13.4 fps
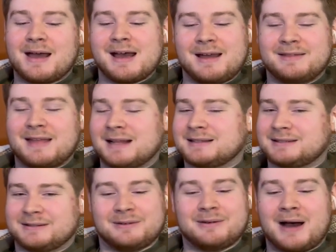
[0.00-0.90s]
And
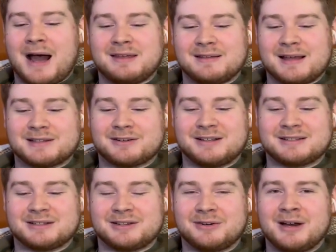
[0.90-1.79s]
I think that's
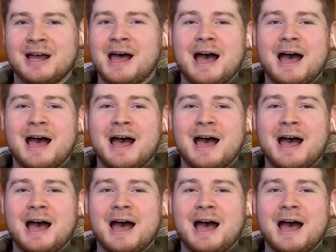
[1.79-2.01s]
crazy too.